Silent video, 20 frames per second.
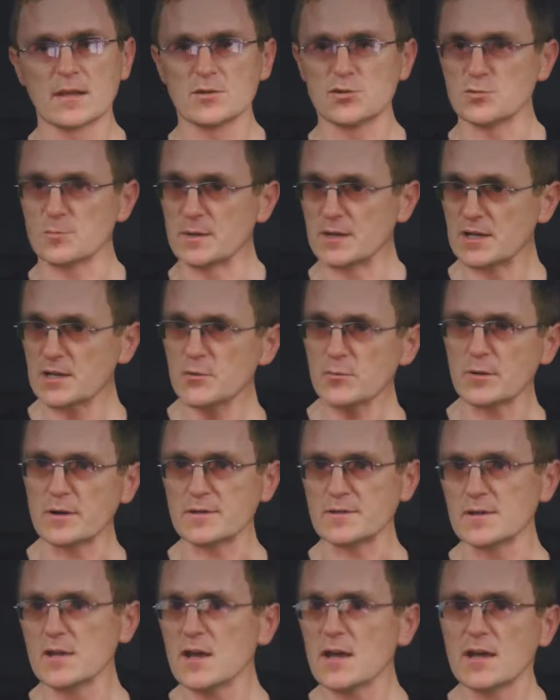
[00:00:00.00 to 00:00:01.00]
To begin
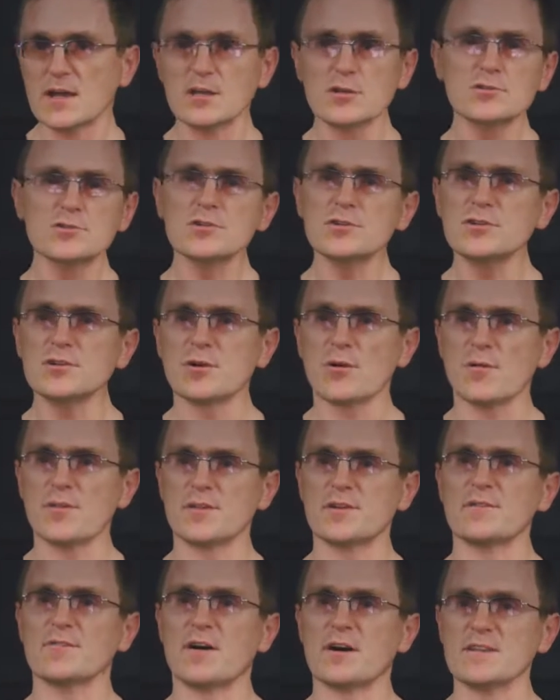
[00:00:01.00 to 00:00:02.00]
with, you should know
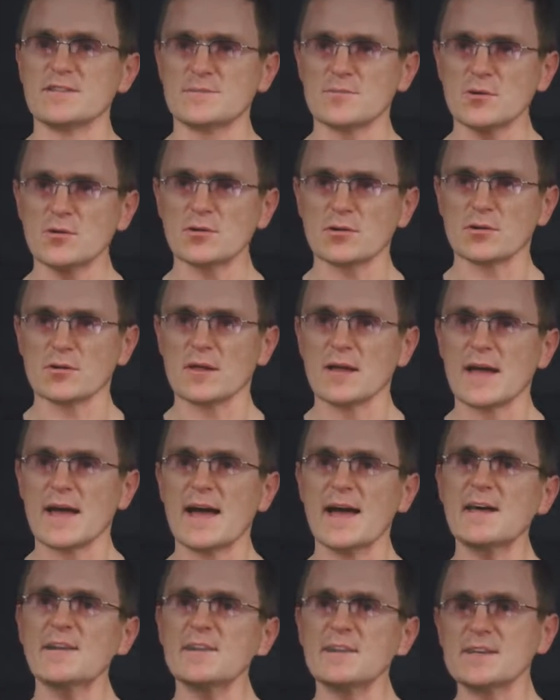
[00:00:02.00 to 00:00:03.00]
the device model
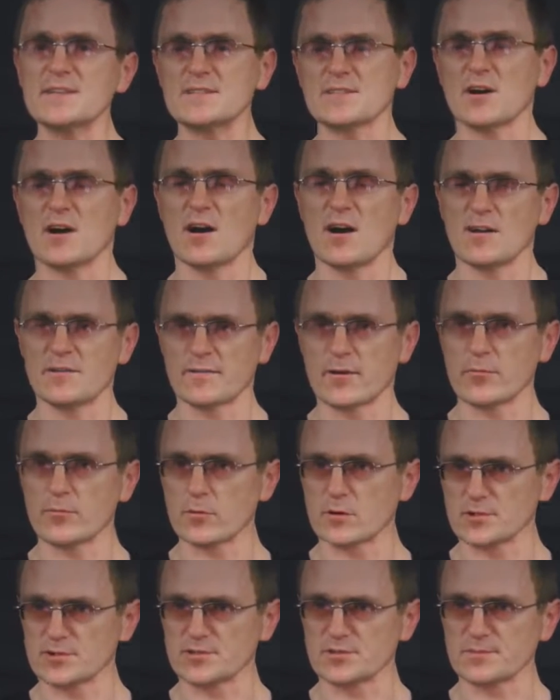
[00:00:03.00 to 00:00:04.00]
and its hardware
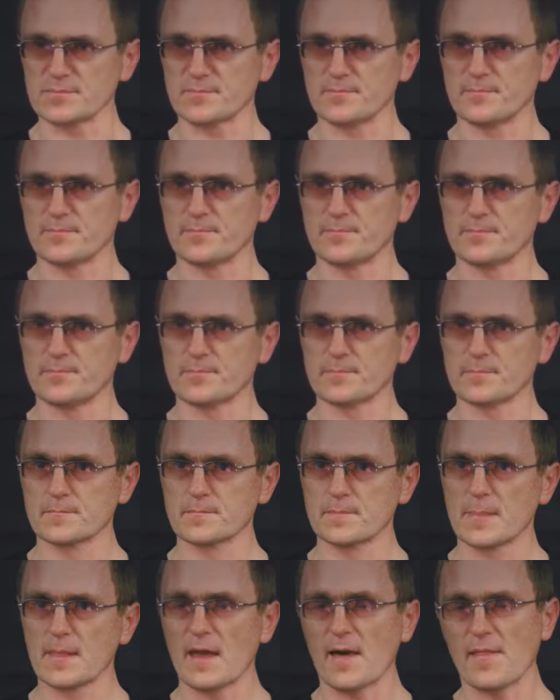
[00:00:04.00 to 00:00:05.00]
version.
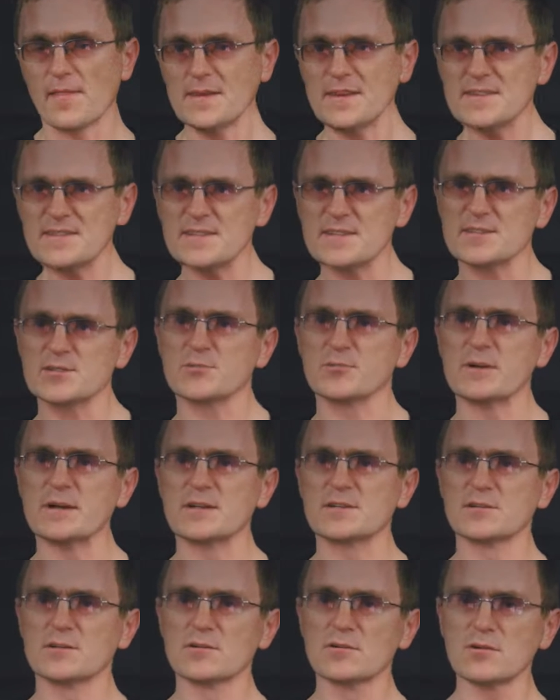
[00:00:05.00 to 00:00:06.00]
The easiest
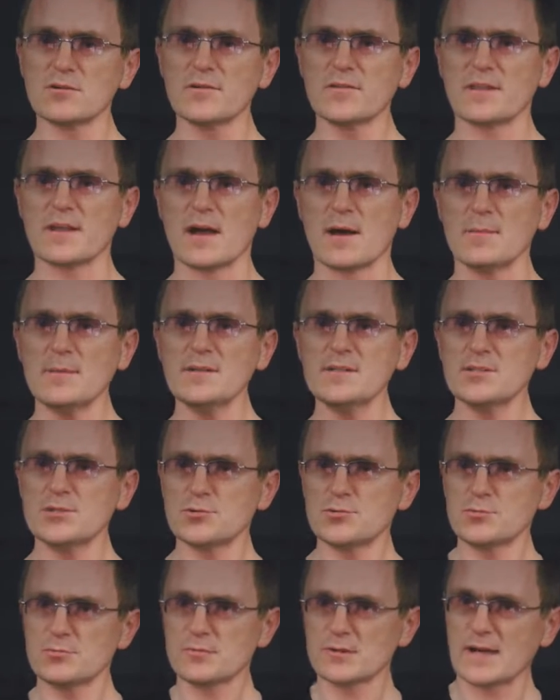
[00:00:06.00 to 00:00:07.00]
way to learn them is
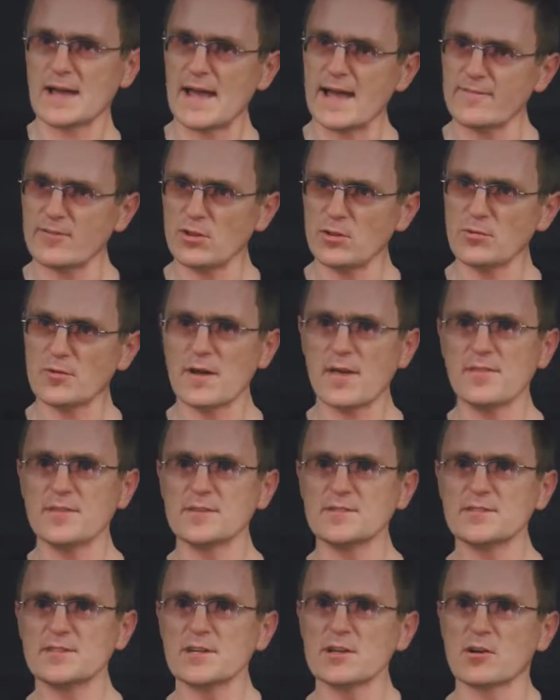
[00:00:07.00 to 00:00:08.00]
to have a look at
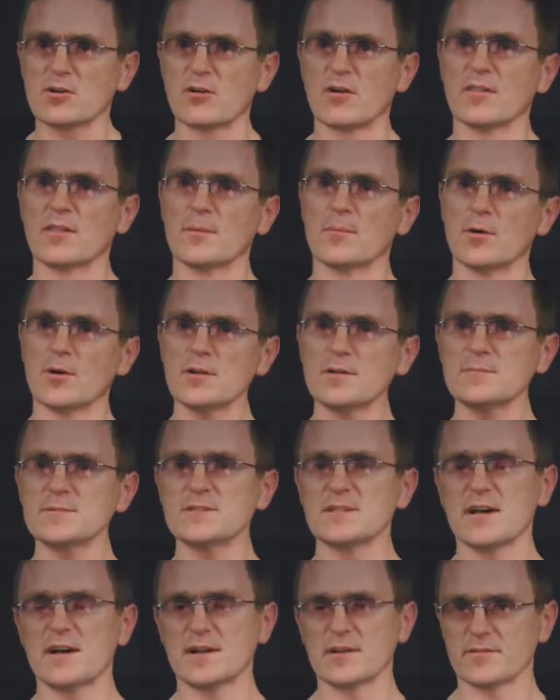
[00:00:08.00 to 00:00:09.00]
the sticker on the bottom
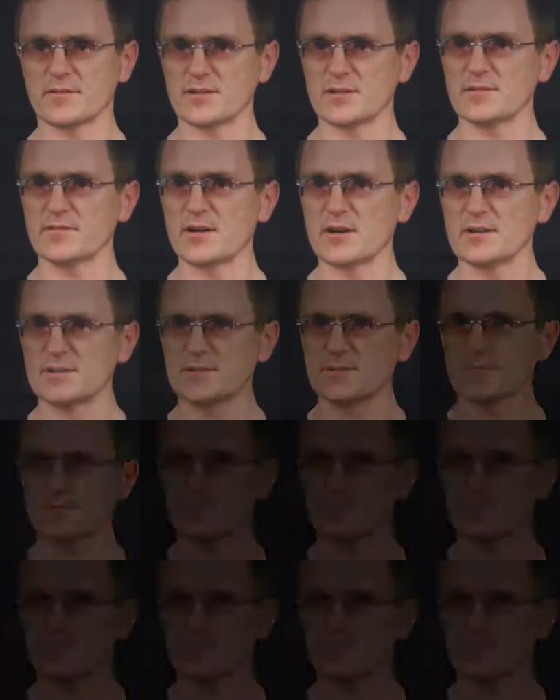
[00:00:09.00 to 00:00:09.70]
side of the device.